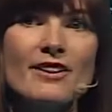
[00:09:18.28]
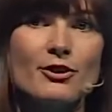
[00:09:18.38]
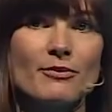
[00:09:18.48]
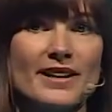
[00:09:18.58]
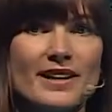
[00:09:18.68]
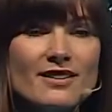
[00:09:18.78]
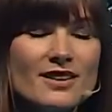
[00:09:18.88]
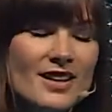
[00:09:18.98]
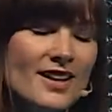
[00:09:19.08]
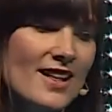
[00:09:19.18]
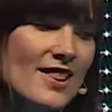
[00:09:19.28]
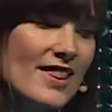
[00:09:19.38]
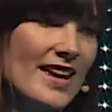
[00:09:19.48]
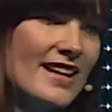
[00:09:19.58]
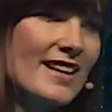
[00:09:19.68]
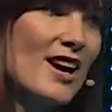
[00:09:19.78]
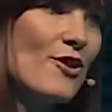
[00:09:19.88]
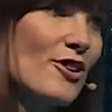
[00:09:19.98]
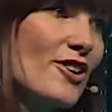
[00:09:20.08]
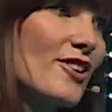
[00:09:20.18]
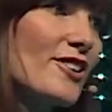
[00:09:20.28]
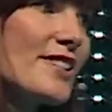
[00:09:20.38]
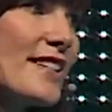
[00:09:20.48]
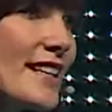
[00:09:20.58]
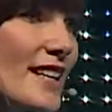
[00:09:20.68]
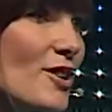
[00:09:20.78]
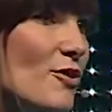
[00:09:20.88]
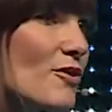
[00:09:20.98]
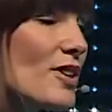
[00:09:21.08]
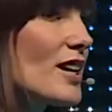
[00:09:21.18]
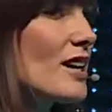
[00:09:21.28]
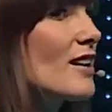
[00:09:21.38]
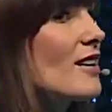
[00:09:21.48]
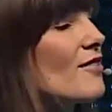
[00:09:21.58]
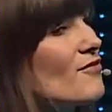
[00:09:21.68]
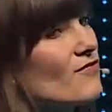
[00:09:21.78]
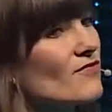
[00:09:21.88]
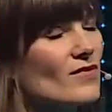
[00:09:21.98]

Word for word: from there, then our C E O um,